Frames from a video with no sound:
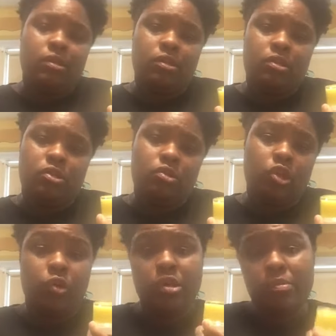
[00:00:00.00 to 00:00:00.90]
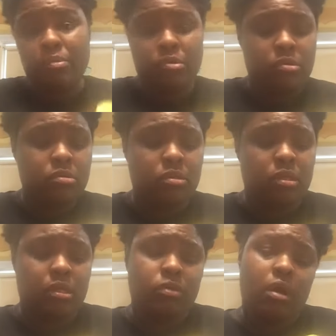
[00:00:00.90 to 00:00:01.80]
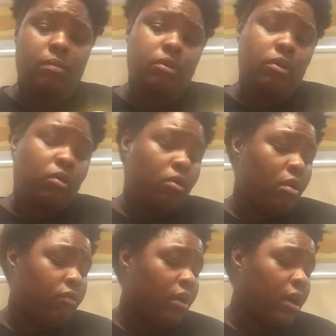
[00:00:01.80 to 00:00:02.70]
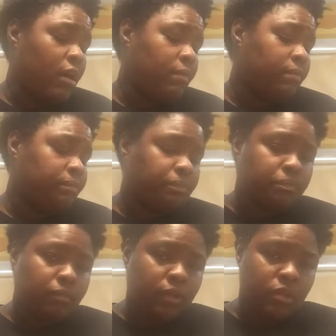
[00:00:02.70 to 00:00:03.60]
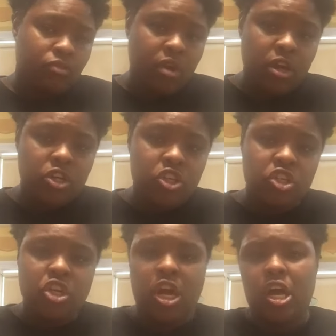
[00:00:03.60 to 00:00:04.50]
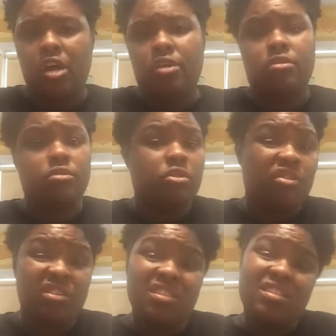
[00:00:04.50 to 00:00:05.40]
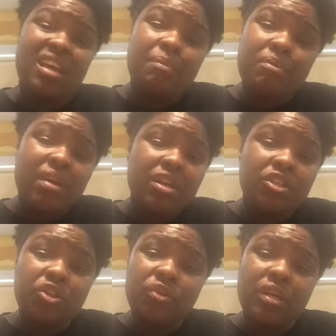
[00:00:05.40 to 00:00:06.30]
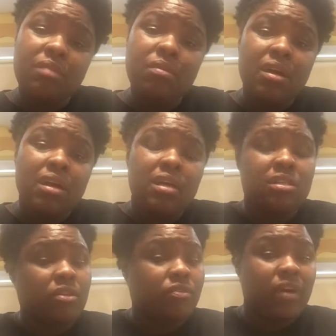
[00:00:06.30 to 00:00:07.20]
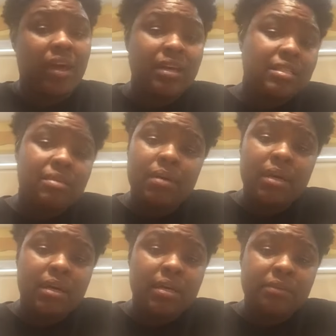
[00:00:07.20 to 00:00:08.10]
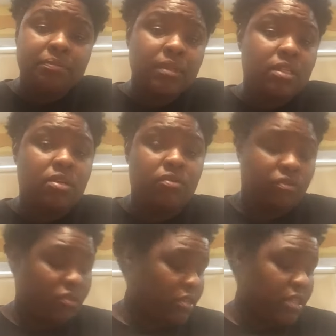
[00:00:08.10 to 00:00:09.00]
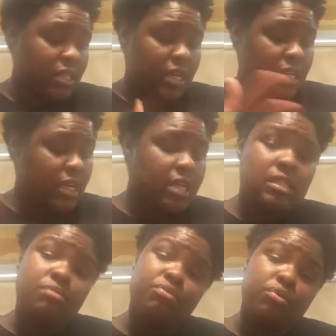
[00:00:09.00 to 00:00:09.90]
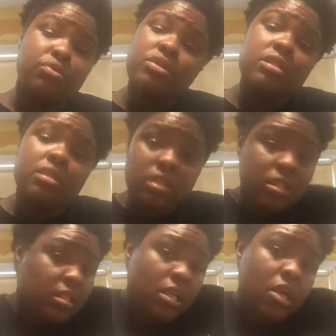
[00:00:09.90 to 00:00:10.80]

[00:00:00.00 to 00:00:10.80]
soothing your nipples, the cure of thrush. It's good as a diaper rash cream. It's good for eczema. It's good for just any cuts and bruises. This is